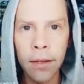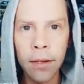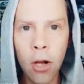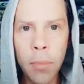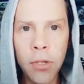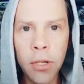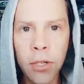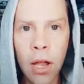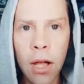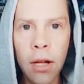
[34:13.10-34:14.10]
Hope it's not
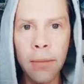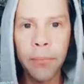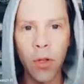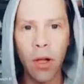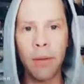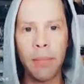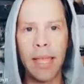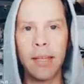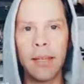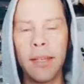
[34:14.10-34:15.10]
too long. Oh
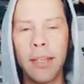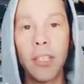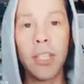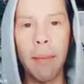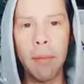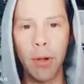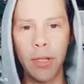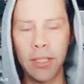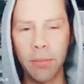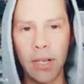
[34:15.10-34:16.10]
man. Just the happy
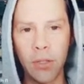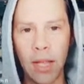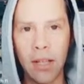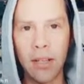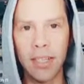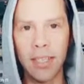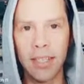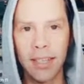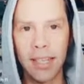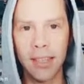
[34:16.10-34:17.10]
person part is all I got.
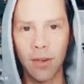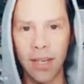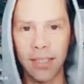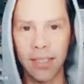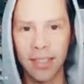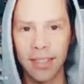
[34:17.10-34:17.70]
Didn't get the rest.